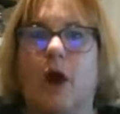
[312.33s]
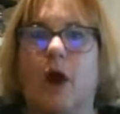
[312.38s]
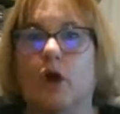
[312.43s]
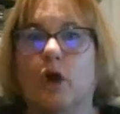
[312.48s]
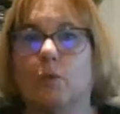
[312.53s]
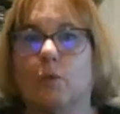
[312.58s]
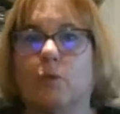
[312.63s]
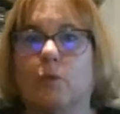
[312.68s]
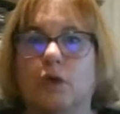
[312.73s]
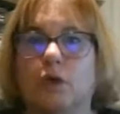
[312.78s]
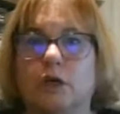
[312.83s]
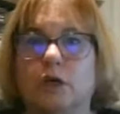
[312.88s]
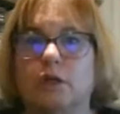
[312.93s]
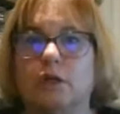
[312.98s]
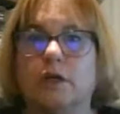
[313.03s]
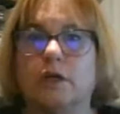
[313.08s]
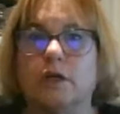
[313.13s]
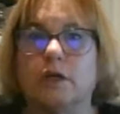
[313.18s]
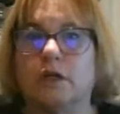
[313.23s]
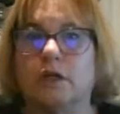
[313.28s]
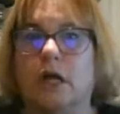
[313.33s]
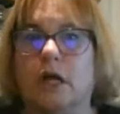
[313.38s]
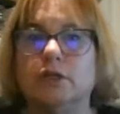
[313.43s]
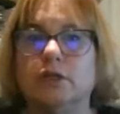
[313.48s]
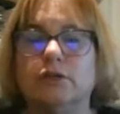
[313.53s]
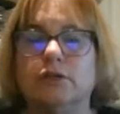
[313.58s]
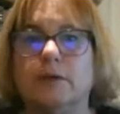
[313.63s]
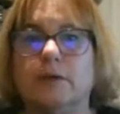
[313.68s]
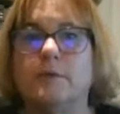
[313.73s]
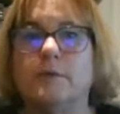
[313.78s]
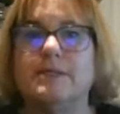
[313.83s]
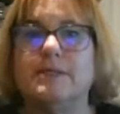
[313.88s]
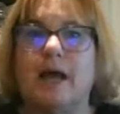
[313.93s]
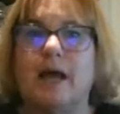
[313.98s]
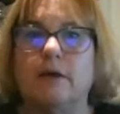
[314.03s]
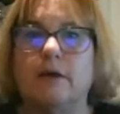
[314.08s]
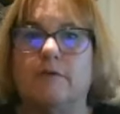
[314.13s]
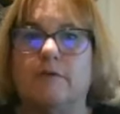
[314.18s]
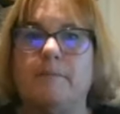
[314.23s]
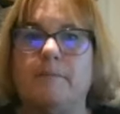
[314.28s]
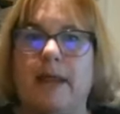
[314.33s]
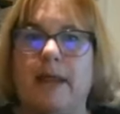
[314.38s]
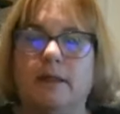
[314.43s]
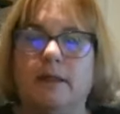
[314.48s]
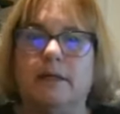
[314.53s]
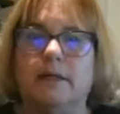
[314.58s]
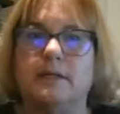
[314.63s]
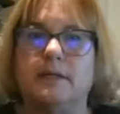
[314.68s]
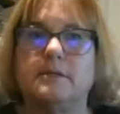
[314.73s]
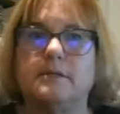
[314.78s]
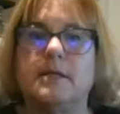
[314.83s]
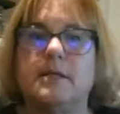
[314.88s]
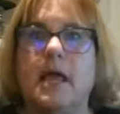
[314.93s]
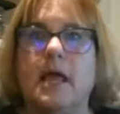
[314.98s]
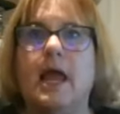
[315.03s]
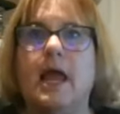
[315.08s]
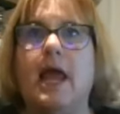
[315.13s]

our world, our country was out of balance.